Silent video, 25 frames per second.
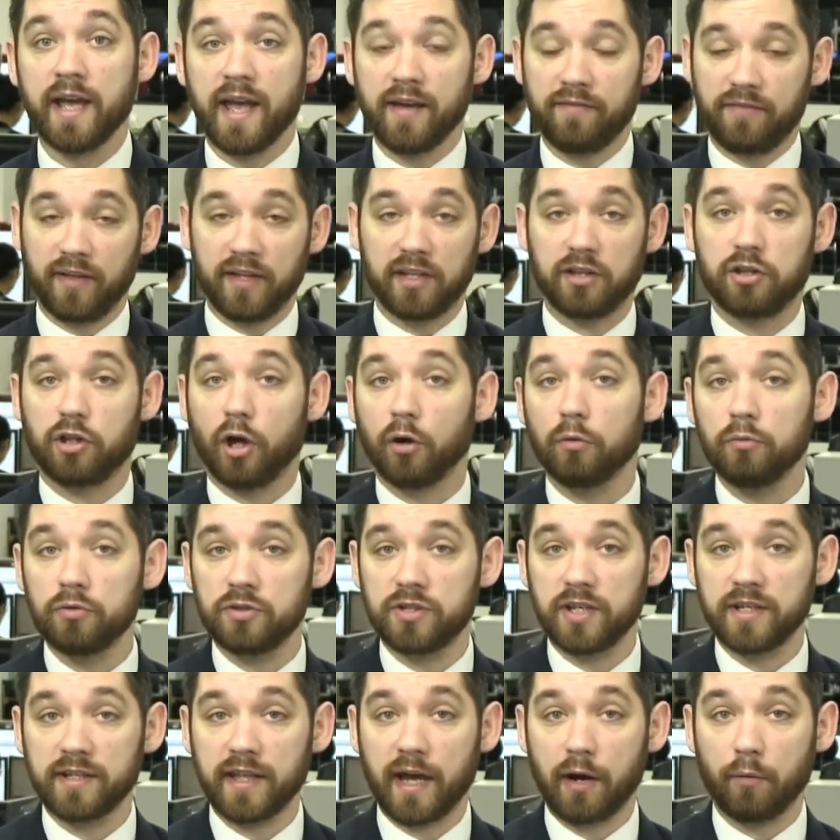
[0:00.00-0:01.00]
If they don't
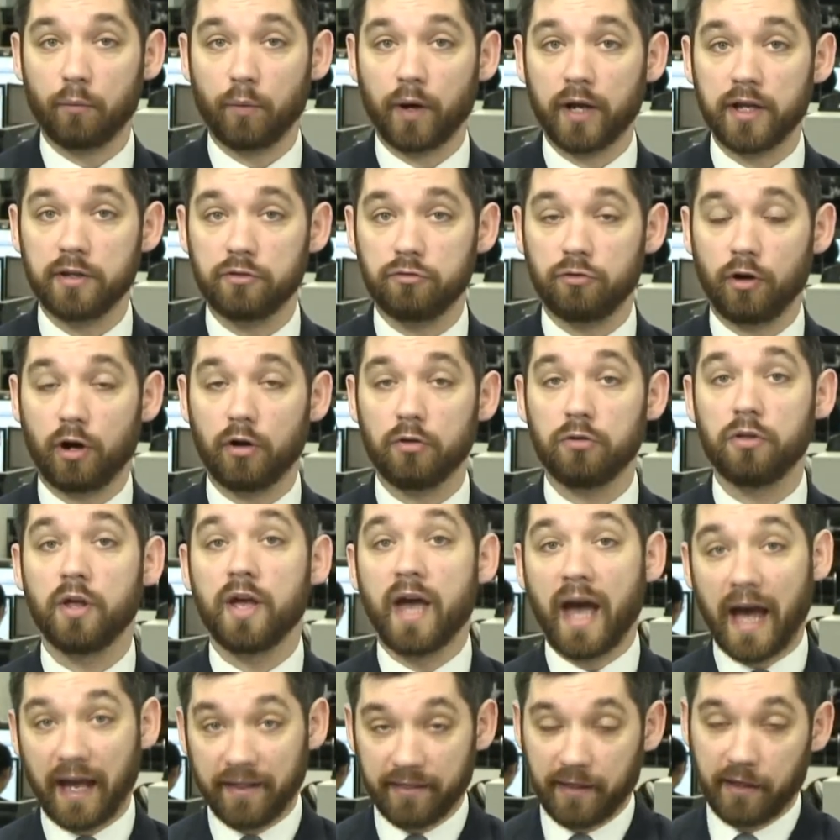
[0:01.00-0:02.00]
see that wage growth
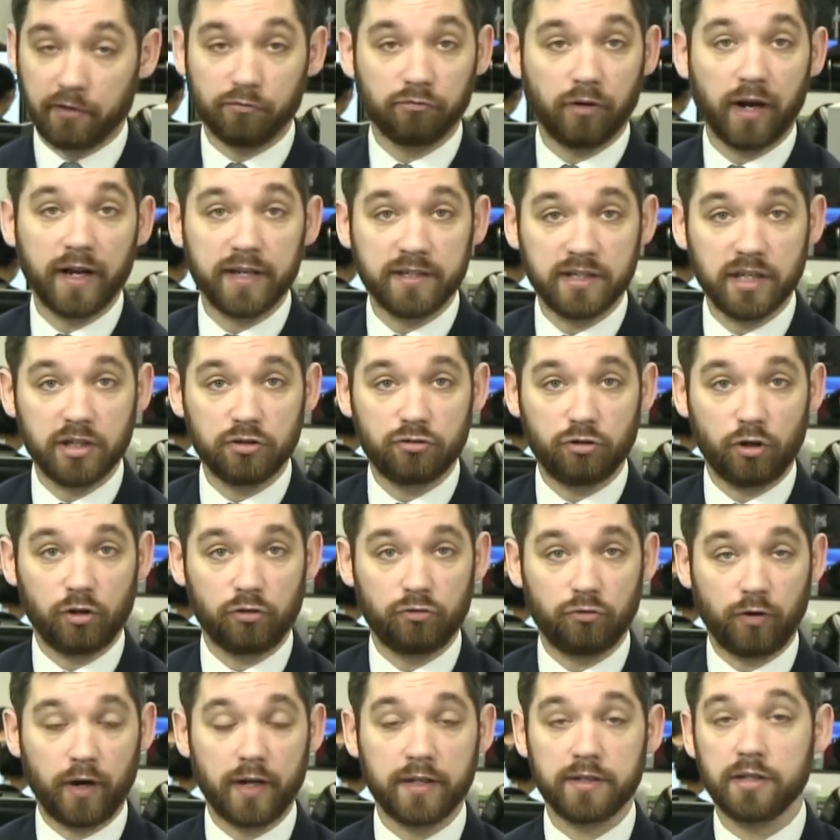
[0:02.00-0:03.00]
and they raise
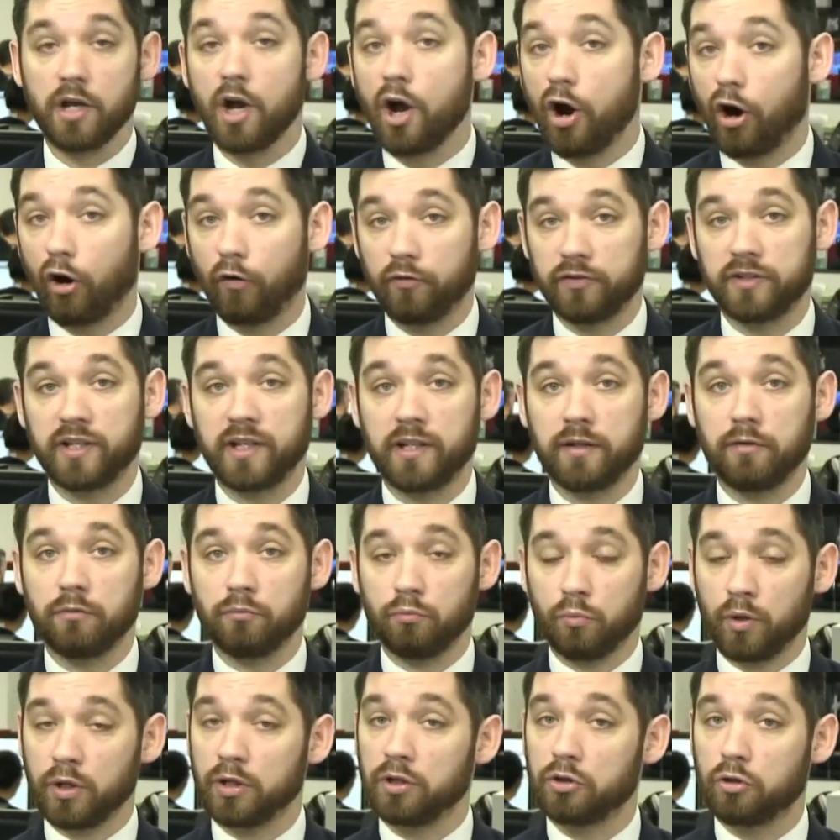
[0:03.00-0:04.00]
interest rates, obviously
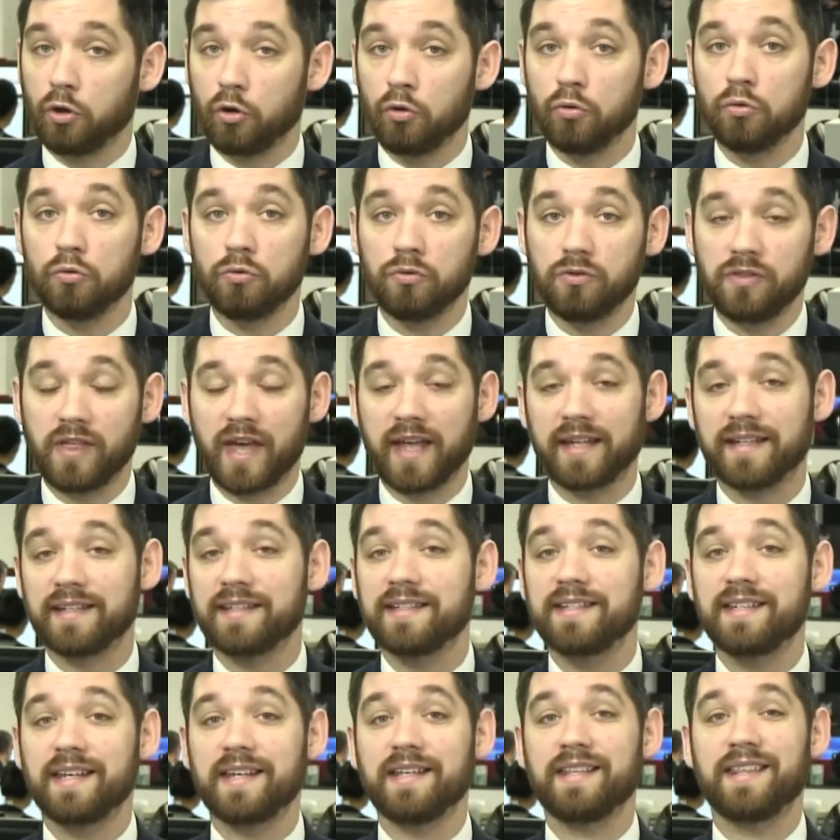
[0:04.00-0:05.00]
we do then
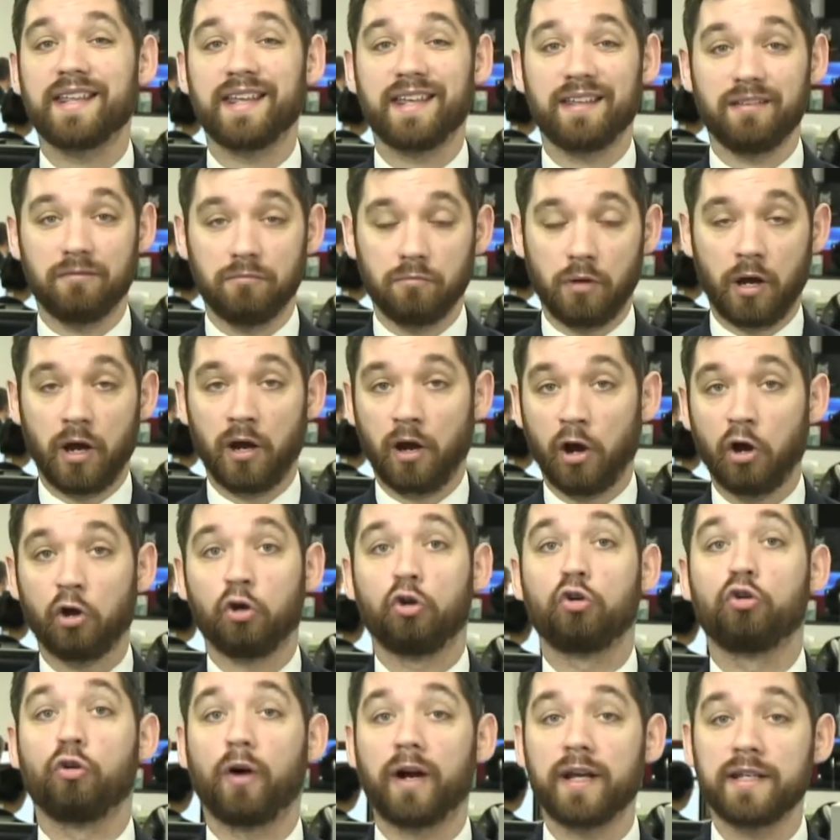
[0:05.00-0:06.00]
see a
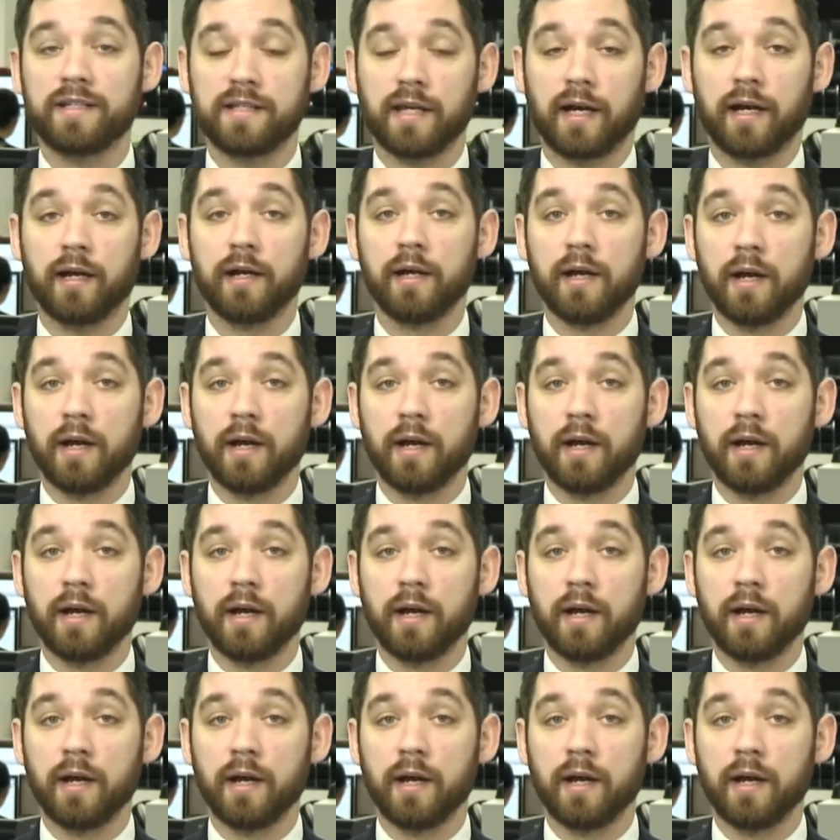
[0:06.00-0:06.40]
greater